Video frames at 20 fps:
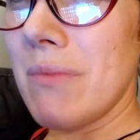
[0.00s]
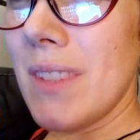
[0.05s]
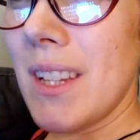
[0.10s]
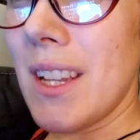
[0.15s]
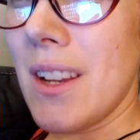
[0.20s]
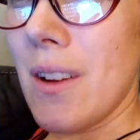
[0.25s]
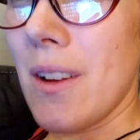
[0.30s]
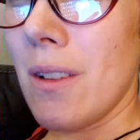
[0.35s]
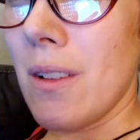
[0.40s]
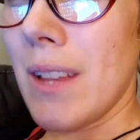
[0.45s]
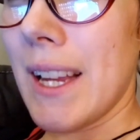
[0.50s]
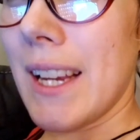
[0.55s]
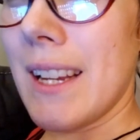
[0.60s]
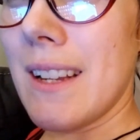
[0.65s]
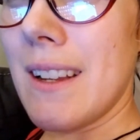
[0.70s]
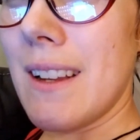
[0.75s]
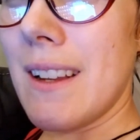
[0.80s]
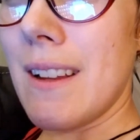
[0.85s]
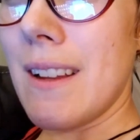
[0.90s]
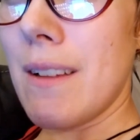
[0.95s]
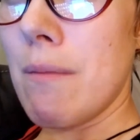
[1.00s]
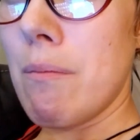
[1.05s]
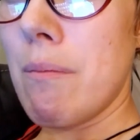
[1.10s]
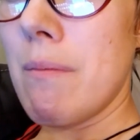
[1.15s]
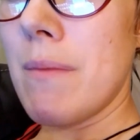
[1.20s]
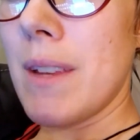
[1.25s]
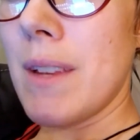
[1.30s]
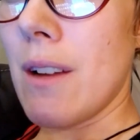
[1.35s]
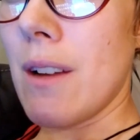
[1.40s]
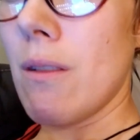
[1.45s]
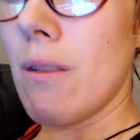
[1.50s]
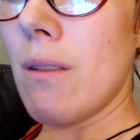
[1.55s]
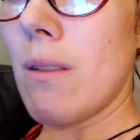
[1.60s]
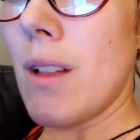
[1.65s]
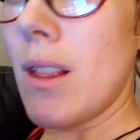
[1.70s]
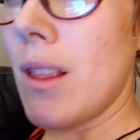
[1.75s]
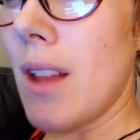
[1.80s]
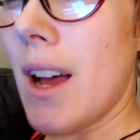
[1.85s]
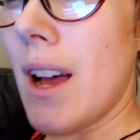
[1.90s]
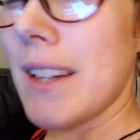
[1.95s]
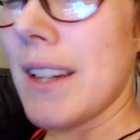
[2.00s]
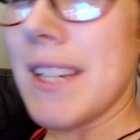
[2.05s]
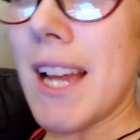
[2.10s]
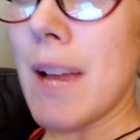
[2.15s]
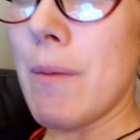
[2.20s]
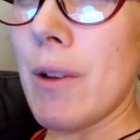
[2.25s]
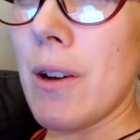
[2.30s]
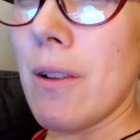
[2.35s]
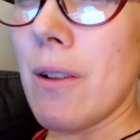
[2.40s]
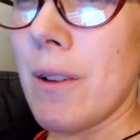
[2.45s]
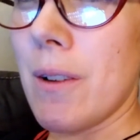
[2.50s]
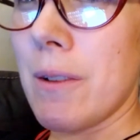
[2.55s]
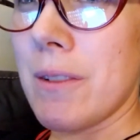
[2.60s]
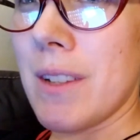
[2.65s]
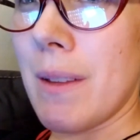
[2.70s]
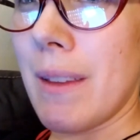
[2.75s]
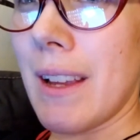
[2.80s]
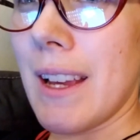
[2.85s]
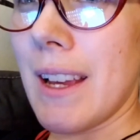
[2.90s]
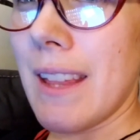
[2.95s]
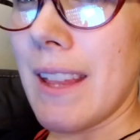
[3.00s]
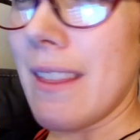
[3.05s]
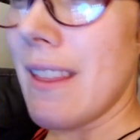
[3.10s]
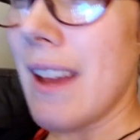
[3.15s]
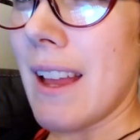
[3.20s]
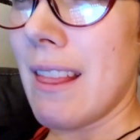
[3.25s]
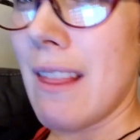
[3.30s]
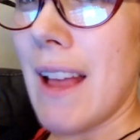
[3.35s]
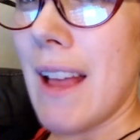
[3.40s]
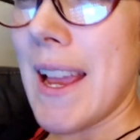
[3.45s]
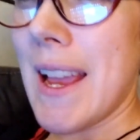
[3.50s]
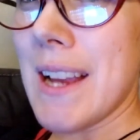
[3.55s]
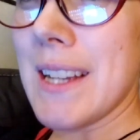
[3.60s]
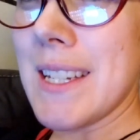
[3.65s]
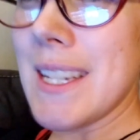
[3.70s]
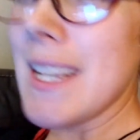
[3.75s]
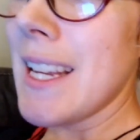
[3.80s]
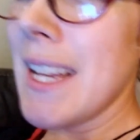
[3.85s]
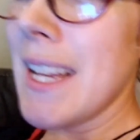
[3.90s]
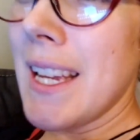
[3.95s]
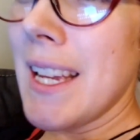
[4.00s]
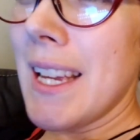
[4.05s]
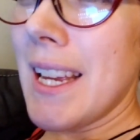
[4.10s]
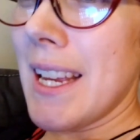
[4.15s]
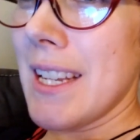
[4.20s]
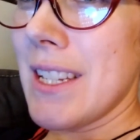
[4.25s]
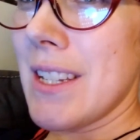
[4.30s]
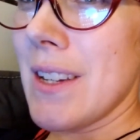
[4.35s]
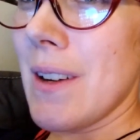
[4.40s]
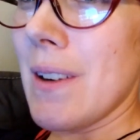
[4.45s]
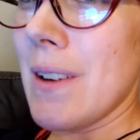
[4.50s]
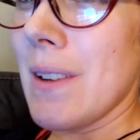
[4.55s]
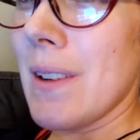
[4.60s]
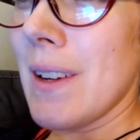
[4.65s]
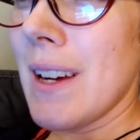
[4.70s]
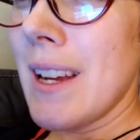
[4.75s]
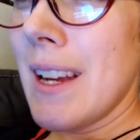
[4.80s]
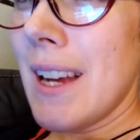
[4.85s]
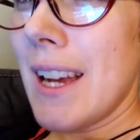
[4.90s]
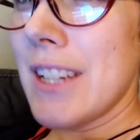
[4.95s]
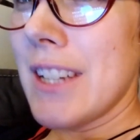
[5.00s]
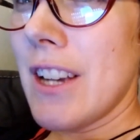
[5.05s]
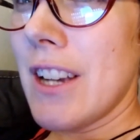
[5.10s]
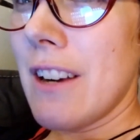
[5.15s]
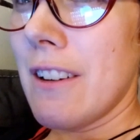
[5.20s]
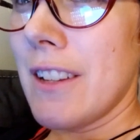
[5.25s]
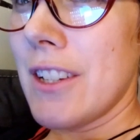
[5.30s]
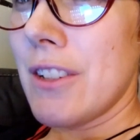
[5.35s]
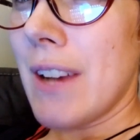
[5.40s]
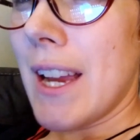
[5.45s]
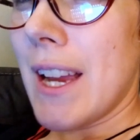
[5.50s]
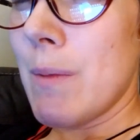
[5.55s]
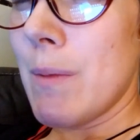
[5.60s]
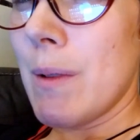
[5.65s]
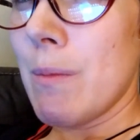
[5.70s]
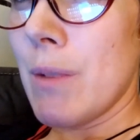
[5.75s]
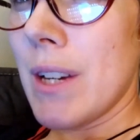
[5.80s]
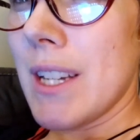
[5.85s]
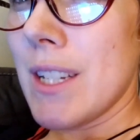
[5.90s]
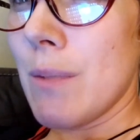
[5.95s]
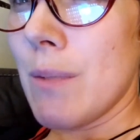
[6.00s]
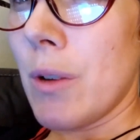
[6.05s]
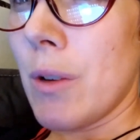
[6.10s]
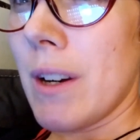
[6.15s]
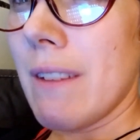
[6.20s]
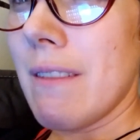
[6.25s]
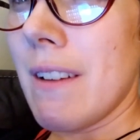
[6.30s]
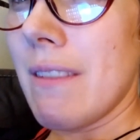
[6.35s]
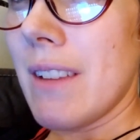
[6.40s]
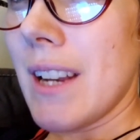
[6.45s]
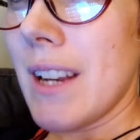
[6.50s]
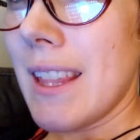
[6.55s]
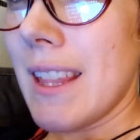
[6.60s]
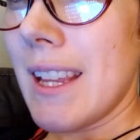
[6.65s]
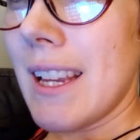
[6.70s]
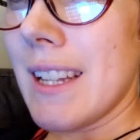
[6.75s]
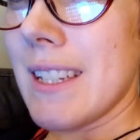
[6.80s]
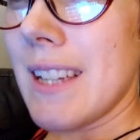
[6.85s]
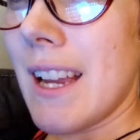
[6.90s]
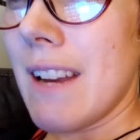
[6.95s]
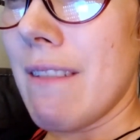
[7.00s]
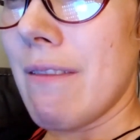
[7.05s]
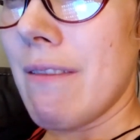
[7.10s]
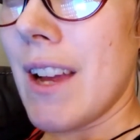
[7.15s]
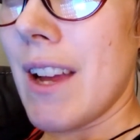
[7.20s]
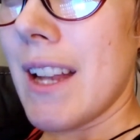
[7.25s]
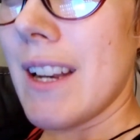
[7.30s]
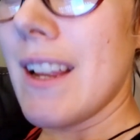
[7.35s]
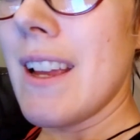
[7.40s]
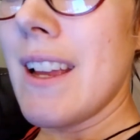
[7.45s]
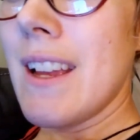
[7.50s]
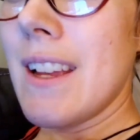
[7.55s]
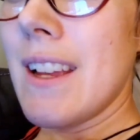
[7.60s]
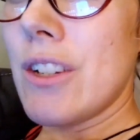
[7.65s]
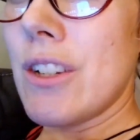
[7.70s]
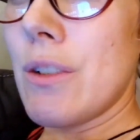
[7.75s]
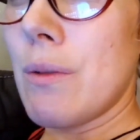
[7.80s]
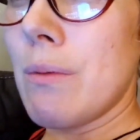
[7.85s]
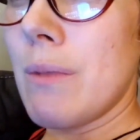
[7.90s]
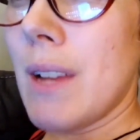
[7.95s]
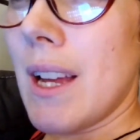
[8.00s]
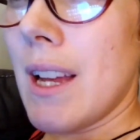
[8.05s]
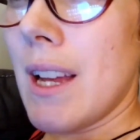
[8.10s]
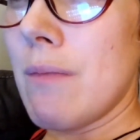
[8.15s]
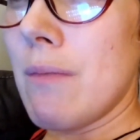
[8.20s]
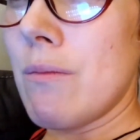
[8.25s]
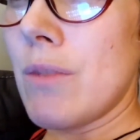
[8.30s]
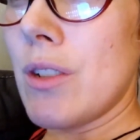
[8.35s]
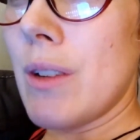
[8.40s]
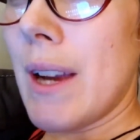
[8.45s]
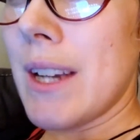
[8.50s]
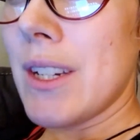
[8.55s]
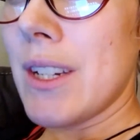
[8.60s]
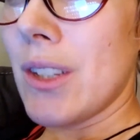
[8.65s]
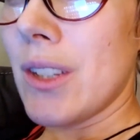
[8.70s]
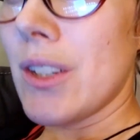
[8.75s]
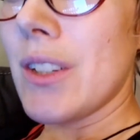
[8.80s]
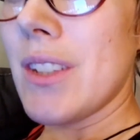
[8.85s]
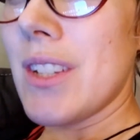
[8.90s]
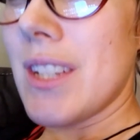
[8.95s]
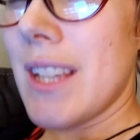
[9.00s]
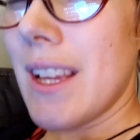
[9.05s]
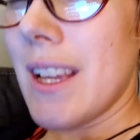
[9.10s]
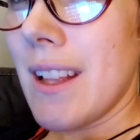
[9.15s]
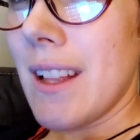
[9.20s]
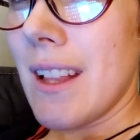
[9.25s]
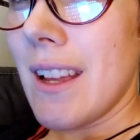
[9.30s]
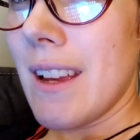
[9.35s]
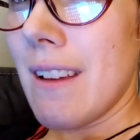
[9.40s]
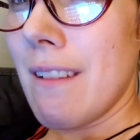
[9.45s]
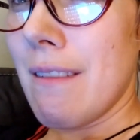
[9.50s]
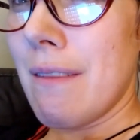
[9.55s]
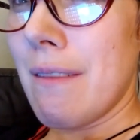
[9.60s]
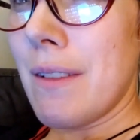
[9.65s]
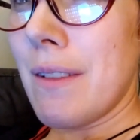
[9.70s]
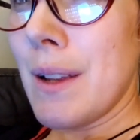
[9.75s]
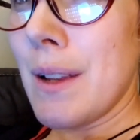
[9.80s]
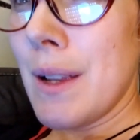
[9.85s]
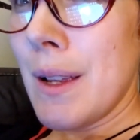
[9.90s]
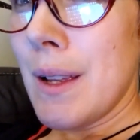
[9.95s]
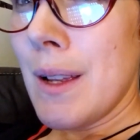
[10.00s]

you know, like a, you know, a long time ago, it was something I, I liked. And so I generally try to be pretty supportive of it. I think it's kind of fun, um, trying to learn the skill of,